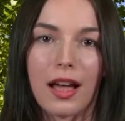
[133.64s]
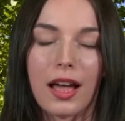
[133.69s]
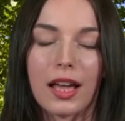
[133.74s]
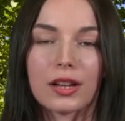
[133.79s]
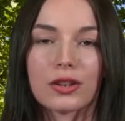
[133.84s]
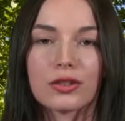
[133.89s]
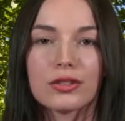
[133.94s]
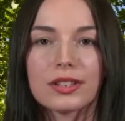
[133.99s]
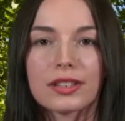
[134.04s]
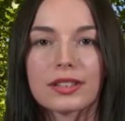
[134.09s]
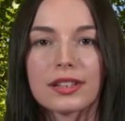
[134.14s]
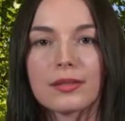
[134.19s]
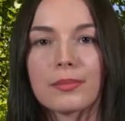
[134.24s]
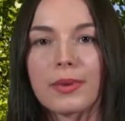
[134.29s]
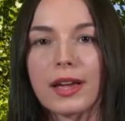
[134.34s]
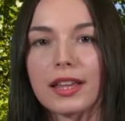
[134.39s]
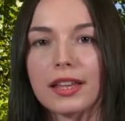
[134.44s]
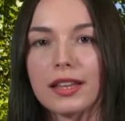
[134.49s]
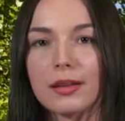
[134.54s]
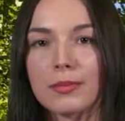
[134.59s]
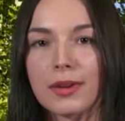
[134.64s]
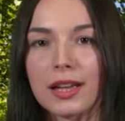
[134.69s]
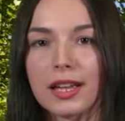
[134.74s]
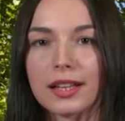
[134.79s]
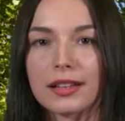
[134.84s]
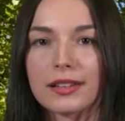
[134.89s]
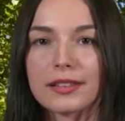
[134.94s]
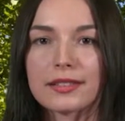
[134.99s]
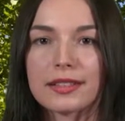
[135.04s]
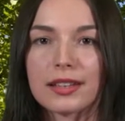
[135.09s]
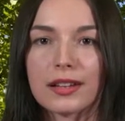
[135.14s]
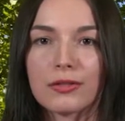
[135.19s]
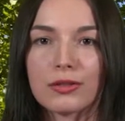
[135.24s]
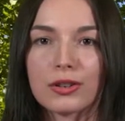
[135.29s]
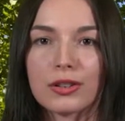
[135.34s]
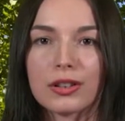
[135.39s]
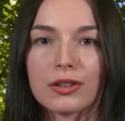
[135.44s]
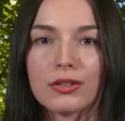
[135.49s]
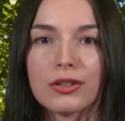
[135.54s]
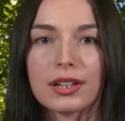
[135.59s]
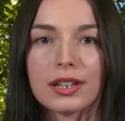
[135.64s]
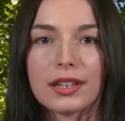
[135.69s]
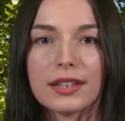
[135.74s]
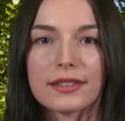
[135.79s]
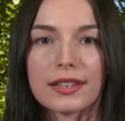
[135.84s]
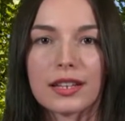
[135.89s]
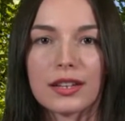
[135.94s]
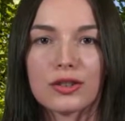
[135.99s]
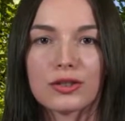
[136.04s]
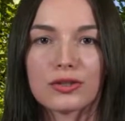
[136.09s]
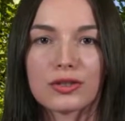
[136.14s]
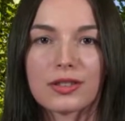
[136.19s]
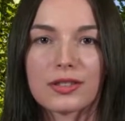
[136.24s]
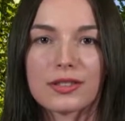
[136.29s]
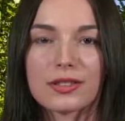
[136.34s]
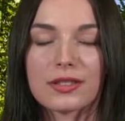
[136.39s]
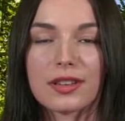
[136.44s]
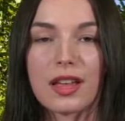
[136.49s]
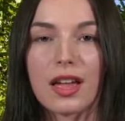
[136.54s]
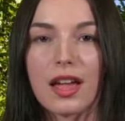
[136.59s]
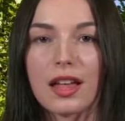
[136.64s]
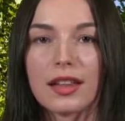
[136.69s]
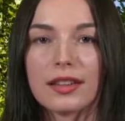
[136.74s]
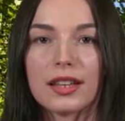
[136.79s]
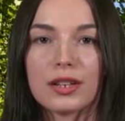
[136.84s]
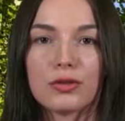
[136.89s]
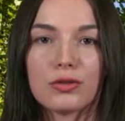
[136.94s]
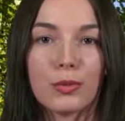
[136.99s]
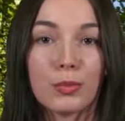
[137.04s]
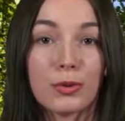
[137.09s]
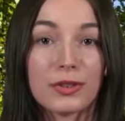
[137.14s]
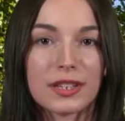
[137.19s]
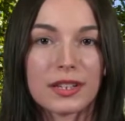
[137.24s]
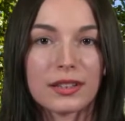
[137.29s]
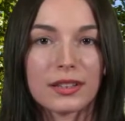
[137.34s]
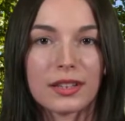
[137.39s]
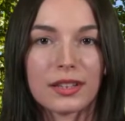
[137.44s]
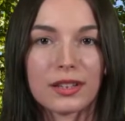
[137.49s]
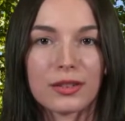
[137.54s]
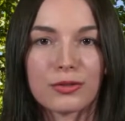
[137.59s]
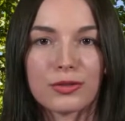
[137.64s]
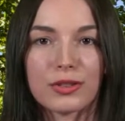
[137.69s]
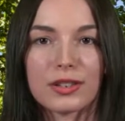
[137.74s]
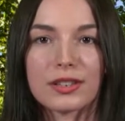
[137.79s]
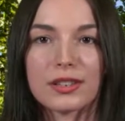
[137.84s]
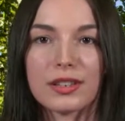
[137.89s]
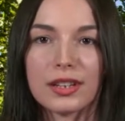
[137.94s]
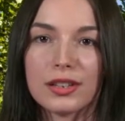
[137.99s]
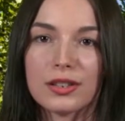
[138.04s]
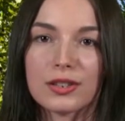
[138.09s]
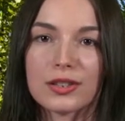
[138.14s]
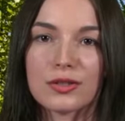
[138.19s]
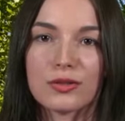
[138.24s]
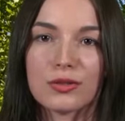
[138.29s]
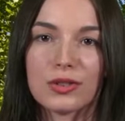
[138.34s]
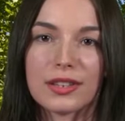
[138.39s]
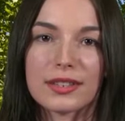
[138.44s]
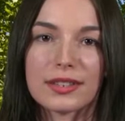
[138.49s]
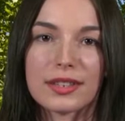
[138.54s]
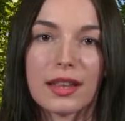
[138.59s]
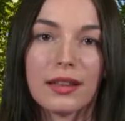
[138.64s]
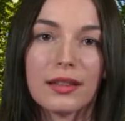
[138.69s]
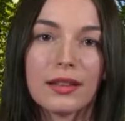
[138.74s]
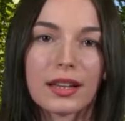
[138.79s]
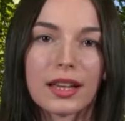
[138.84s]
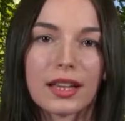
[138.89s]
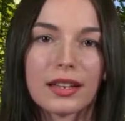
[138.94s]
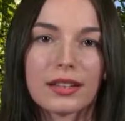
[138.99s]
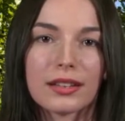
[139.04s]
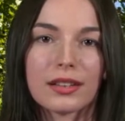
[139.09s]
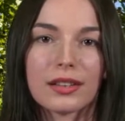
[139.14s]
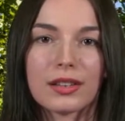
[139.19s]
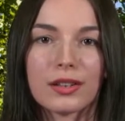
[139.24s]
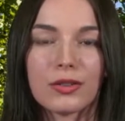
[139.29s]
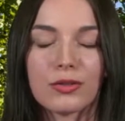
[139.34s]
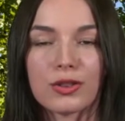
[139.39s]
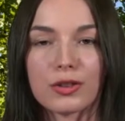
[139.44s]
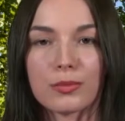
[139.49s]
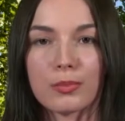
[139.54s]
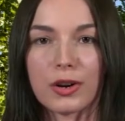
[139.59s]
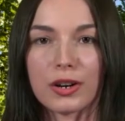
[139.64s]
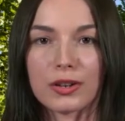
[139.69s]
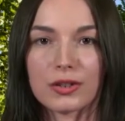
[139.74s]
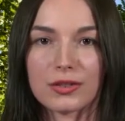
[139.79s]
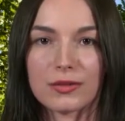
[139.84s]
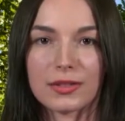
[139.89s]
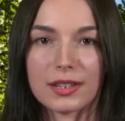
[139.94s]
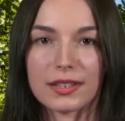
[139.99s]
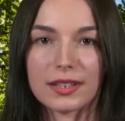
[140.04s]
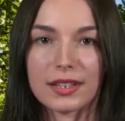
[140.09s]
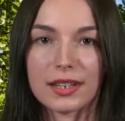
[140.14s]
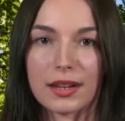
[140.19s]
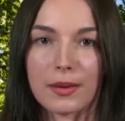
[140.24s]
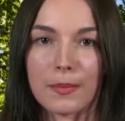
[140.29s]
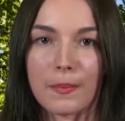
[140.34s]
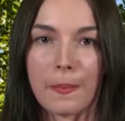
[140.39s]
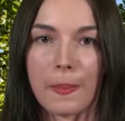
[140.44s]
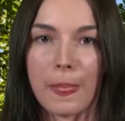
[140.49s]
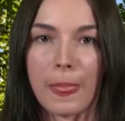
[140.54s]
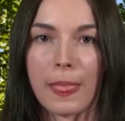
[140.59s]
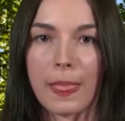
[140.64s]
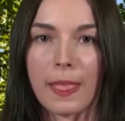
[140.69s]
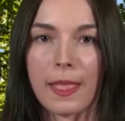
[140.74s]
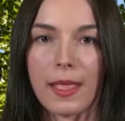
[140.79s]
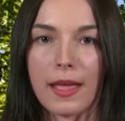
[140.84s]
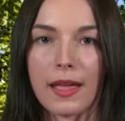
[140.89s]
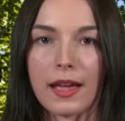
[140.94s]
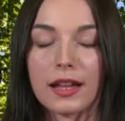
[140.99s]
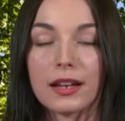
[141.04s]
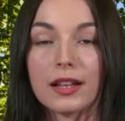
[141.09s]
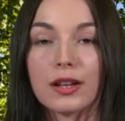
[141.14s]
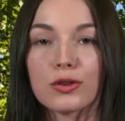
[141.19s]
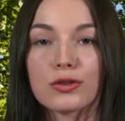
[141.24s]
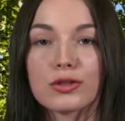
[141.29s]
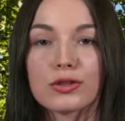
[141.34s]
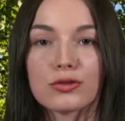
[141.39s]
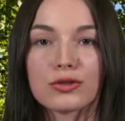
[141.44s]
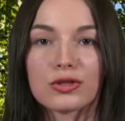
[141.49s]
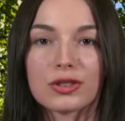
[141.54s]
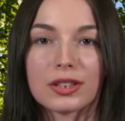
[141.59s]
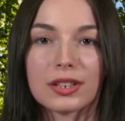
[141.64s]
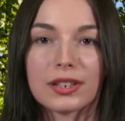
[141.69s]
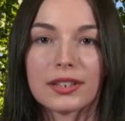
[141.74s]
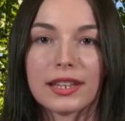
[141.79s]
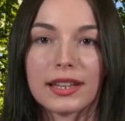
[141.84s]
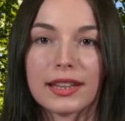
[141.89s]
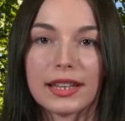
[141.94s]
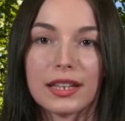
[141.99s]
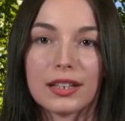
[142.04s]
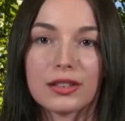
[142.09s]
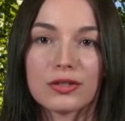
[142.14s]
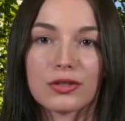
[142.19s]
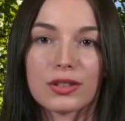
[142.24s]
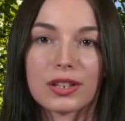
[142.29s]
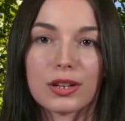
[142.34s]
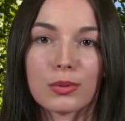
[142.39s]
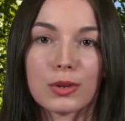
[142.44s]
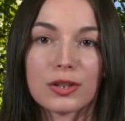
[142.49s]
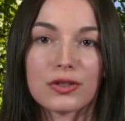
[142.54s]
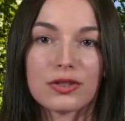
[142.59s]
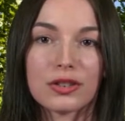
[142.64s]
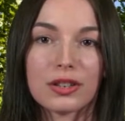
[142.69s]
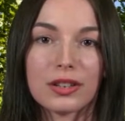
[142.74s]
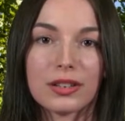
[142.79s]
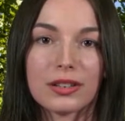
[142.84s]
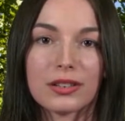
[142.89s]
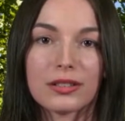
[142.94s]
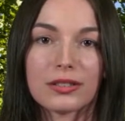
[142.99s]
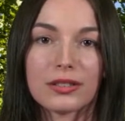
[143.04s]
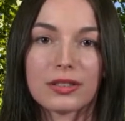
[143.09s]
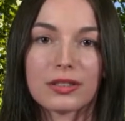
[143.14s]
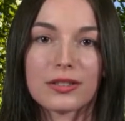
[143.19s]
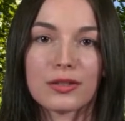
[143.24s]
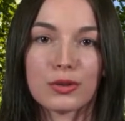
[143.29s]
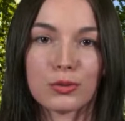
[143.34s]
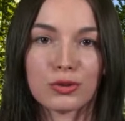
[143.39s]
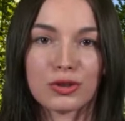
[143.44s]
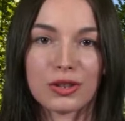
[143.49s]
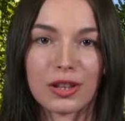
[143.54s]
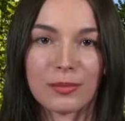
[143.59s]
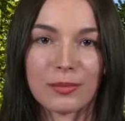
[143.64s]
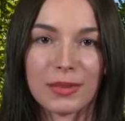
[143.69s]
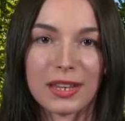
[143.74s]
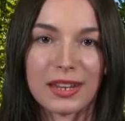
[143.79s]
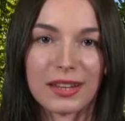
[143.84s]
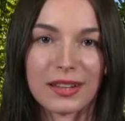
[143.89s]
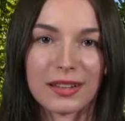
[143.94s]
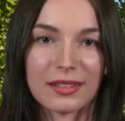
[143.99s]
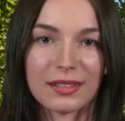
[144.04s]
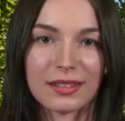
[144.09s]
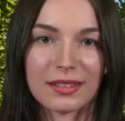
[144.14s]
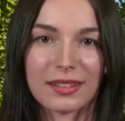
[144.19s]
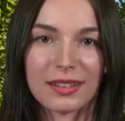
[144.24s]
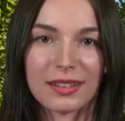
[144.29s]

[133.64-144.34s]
I contacted by email several organizations that represented different industries and located in different parts of the city. And I also shared the link to the questionnaire on social media.